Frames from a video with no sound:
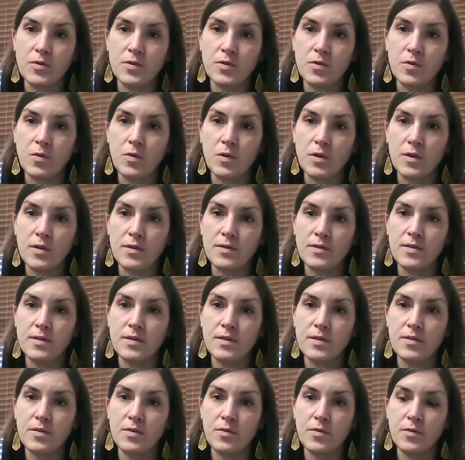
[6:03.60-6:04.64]

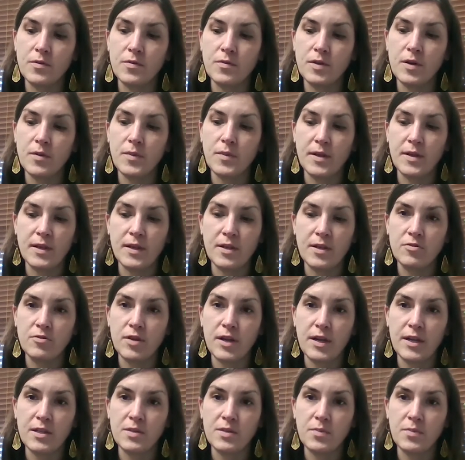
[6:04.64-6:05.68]
schools through their building
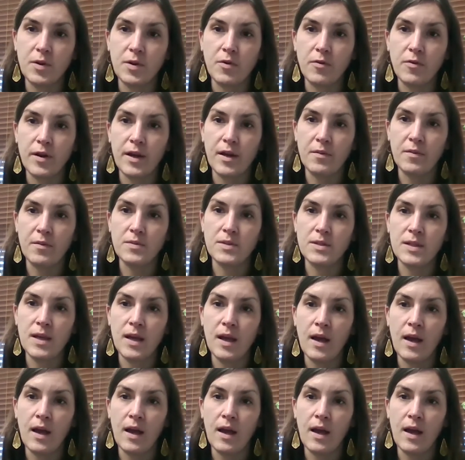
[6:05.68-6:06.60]
trades programs